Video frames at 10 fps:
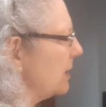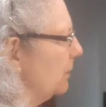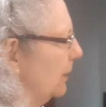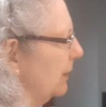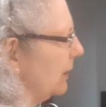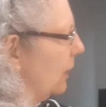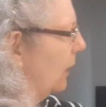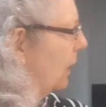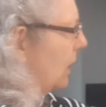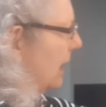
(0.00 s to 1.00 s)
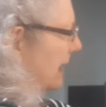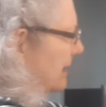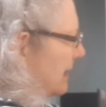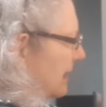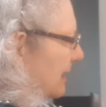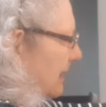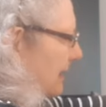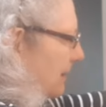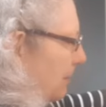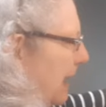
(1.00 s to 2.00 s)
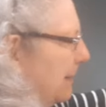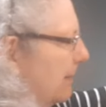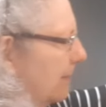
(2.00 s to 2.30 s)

to work on my